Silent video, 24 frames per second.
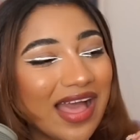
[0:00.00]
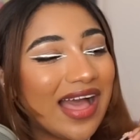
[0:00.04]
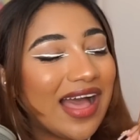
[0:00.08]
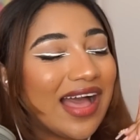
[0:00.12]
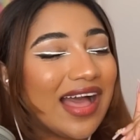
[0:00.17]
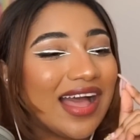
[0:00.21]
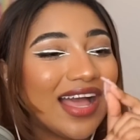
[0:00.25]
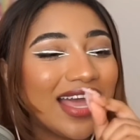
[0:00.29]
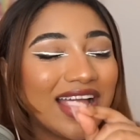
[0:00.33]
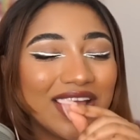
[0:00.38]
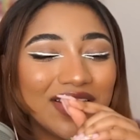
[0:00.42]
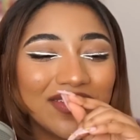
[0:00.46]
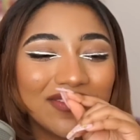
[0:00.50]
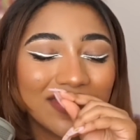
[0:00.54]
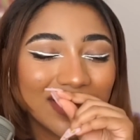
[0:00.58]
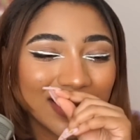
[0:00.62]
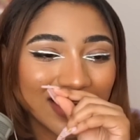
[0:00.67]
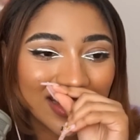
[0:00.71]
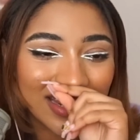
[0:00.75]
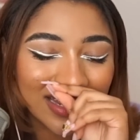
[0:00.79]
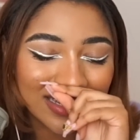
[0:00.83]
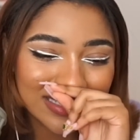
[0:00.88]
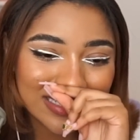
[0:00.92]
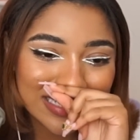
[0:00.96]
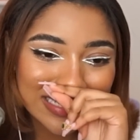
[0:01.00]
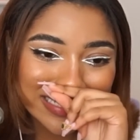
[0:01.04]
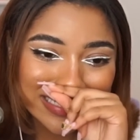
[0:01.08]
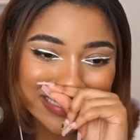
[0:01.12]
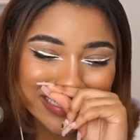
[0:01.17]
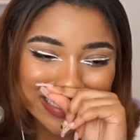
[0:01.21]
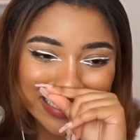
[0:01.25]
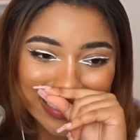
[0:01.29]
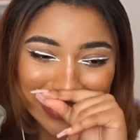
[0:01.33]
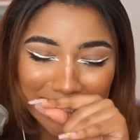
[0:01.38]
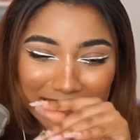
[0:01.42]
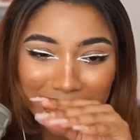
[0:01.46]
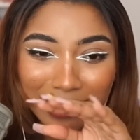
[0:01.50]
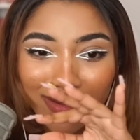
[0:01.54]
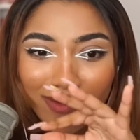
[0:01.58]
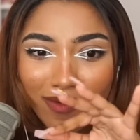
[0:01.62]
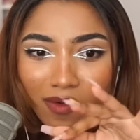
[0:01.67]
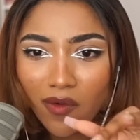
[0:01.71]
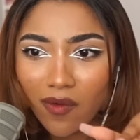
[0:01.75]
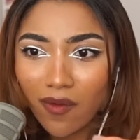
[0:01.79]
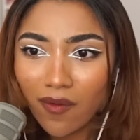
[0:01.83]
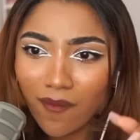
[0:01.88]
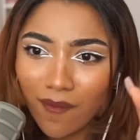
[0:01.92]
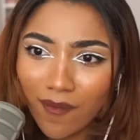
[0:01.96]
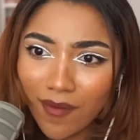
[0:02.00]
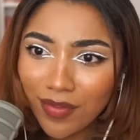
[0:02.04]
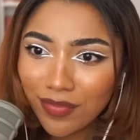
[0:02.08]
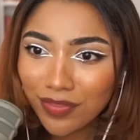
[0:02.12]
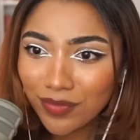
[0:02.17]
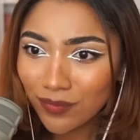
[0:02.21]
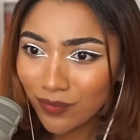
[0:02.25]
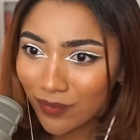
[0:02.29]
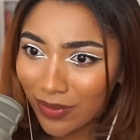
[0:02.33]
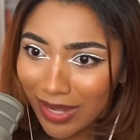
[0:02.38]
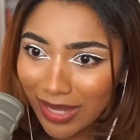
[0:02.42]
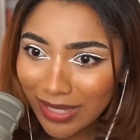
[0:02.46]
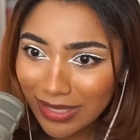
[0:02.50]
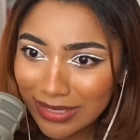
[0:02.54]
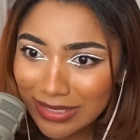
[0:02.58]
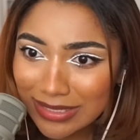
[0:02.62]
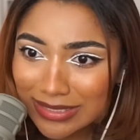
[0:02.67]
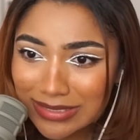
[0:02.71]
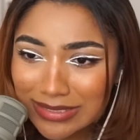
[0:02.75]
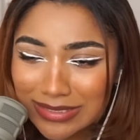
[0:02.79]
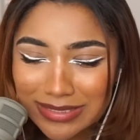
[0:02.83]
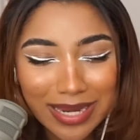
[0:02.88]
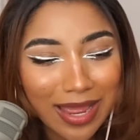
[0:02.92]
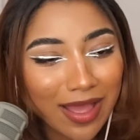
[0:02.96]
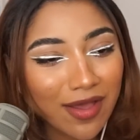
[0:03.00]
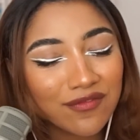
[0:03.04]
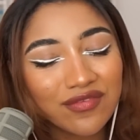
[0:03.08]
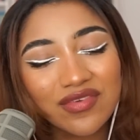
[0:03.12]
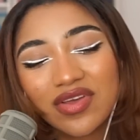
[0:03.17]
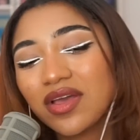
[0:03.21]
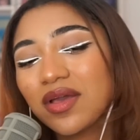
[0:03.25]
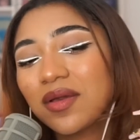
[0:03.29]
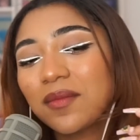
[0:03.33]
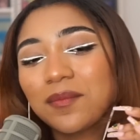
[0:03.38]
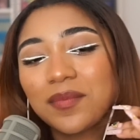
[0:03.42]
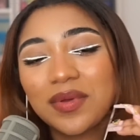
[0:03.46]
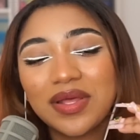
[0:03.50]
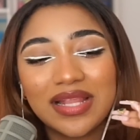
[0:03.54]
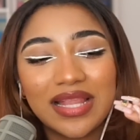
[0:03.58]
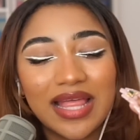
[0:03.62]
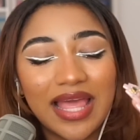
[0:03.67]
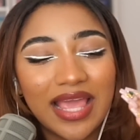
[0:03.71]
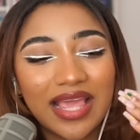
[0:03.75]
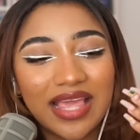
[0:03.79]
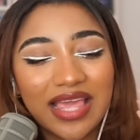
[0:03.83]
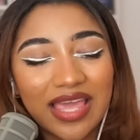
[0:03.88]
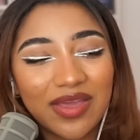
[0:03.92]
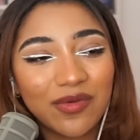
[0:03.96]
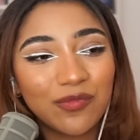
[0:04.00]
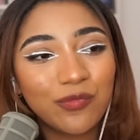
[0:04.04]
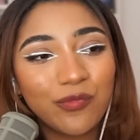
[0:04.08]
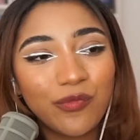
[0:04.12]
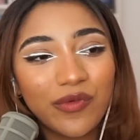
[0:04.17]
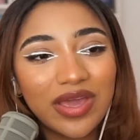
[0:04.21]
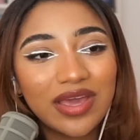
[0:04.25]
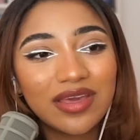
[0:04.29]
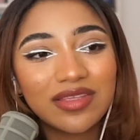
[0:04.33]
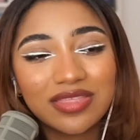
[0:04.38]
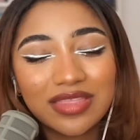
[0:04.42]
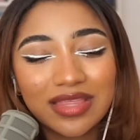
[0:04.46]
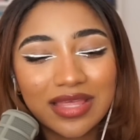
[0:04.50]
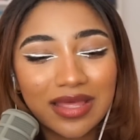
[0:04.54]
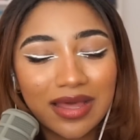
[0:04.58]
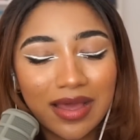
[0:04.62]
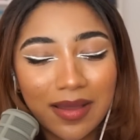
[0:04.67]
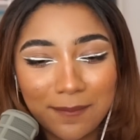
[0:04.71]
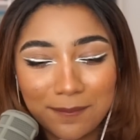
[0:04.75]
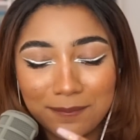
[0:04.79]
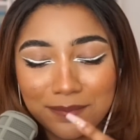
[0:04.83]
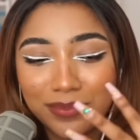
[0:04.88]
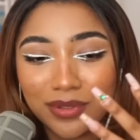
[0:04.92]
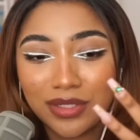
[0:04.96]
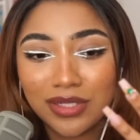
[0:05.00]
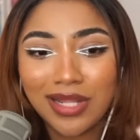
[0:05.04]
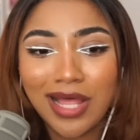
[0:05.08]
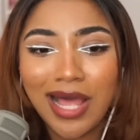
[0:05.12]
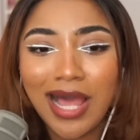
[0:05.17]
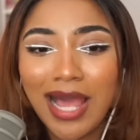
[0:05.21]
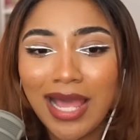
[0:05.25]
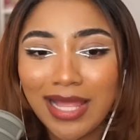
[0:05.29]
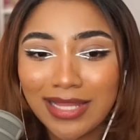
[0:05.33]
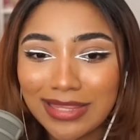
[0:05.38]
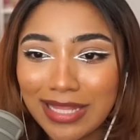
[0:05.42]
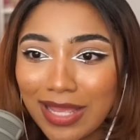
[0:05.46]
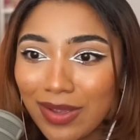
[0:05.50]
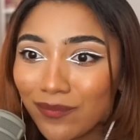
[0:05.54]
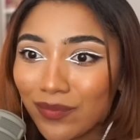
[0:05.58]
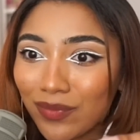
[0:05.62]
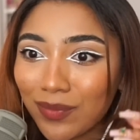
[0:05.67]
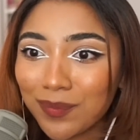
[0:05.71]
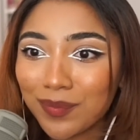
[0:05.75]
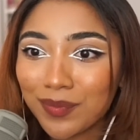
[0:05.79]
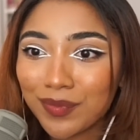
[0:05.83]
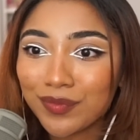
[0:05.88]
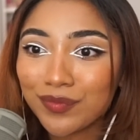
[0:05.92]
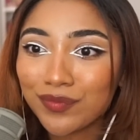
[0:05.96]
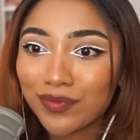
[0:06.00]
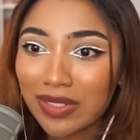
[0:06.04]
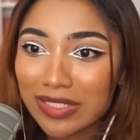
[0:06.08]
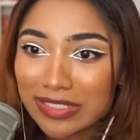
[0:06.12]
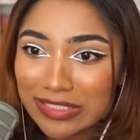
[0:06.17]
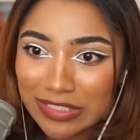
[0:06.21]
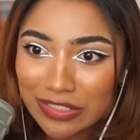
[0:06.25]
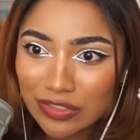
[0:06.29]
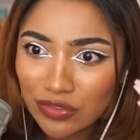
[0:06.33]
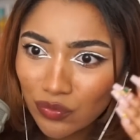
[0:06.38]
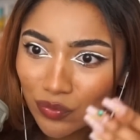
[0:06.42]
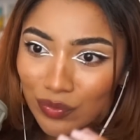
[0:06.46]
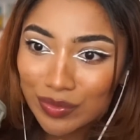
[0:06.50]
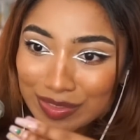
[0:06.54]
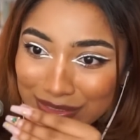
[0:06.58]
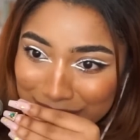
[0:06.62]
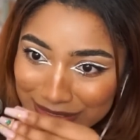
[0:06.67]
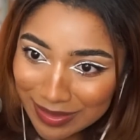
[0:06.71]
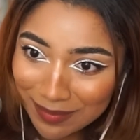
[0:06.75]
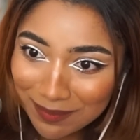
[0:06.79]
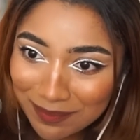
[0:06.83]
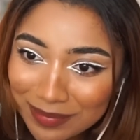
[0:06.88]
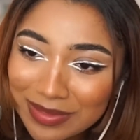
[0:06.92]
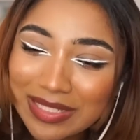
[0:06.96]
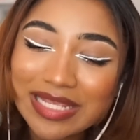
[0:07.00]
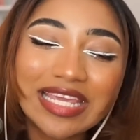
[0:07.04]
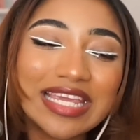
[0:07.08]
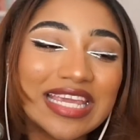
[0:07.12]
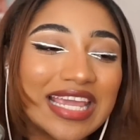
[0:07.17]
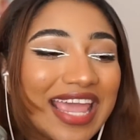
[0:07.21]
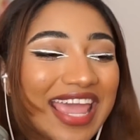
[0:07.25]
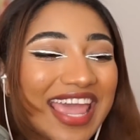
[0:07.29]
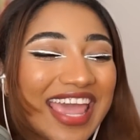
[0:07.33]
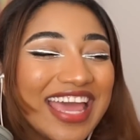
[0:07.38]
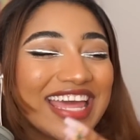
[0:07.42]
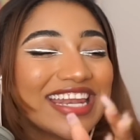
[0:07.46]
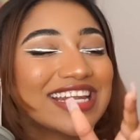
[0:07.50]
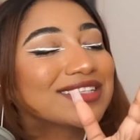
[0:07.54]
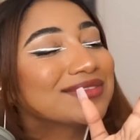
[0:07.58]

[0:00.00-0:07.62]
I wanted to see all the wacky stuff, but, like, with a plot that we're progressing towards something. And